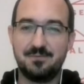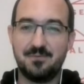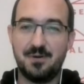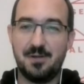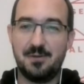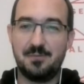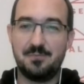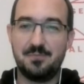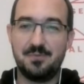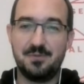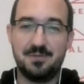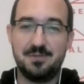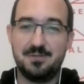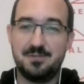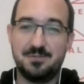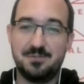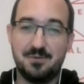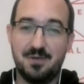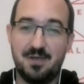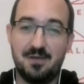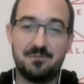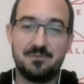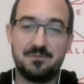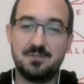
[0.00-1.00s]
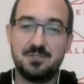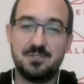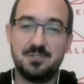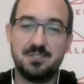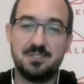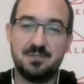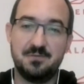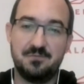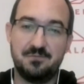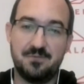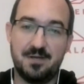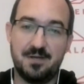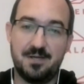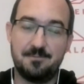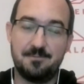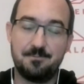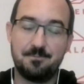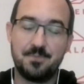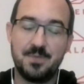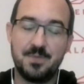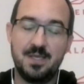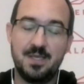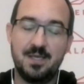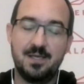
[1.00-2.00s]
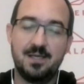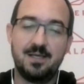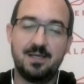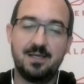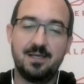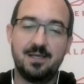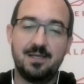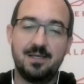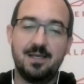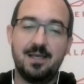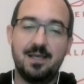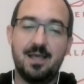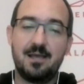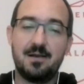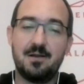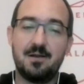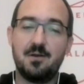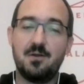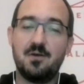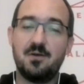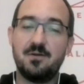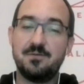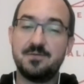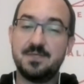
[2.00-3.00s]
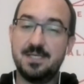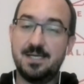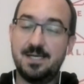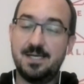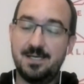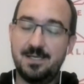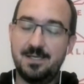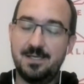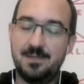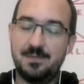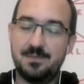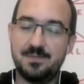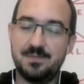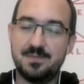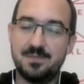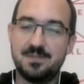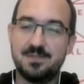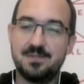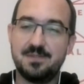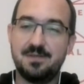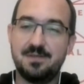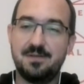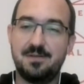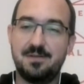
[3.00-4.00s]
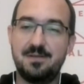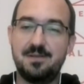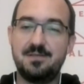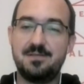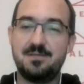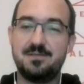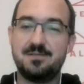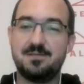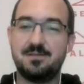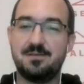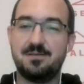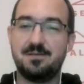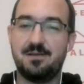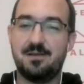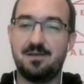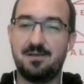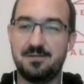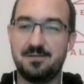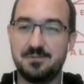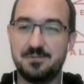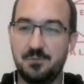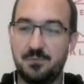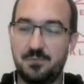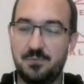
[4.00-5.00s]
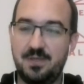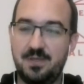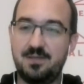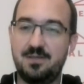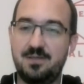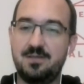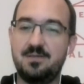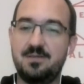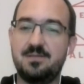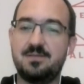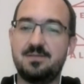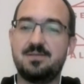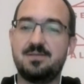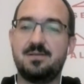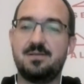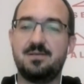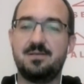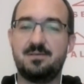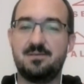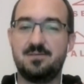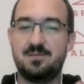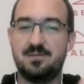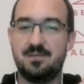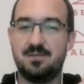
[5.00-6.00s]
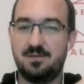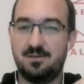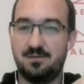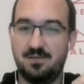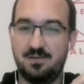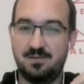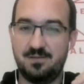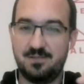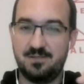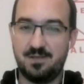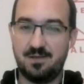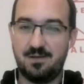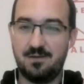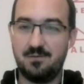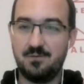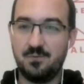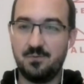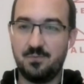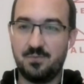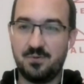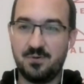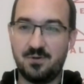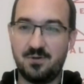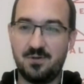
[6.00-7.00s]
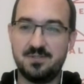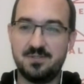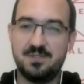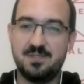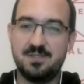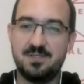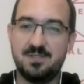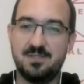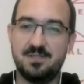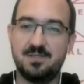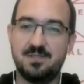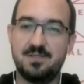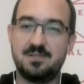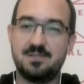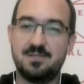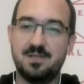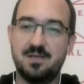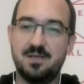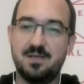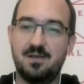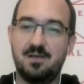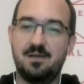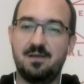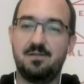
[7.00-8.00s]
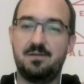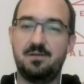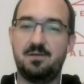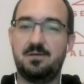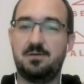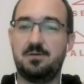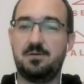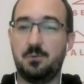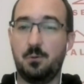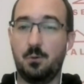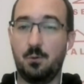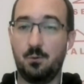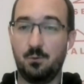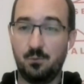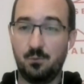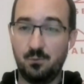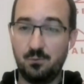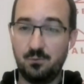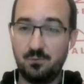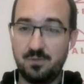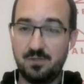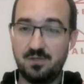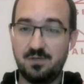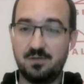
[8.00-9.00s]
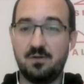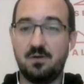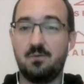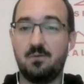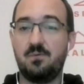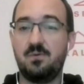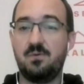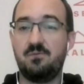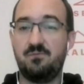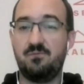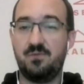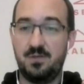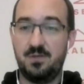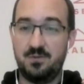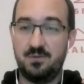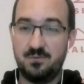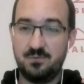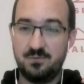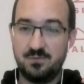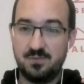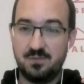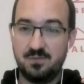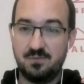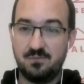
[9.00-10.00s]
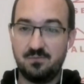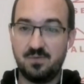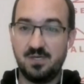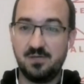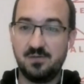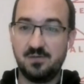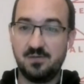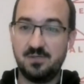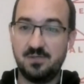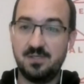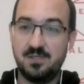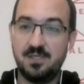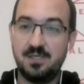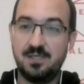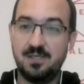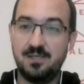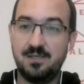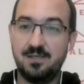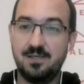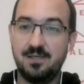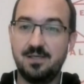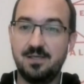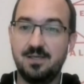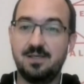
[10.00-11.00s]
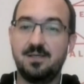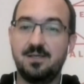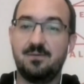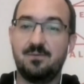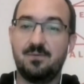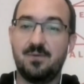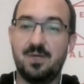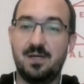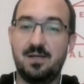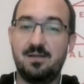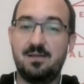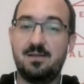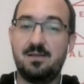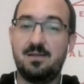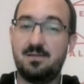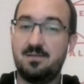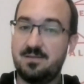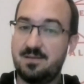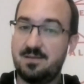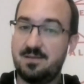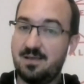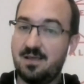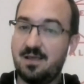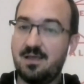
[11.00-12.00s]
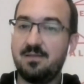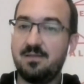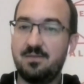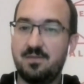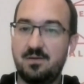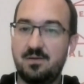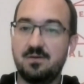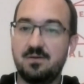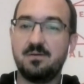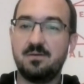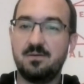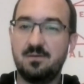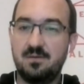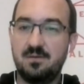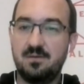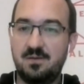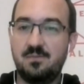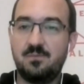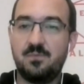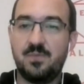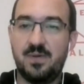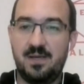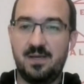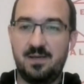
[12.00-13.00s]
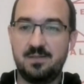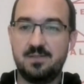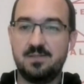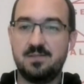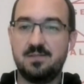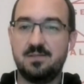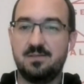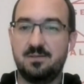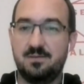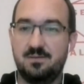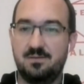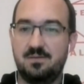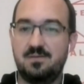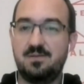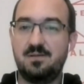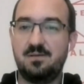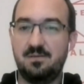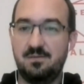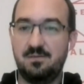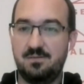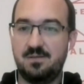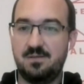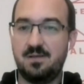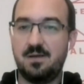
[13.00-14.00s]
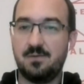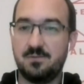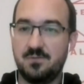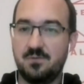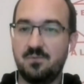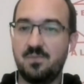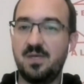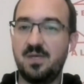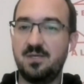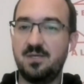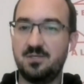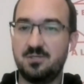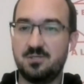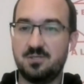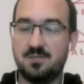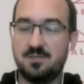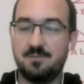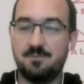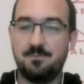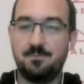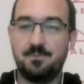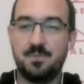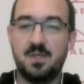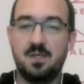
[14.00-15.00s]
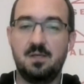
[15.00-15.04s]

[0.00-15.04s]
right? Because you have to justify. And a lot of times, these SOPs, these internal processes, they are old, they are not reviewed regularly, right? And in the end, they're going to impact the automation.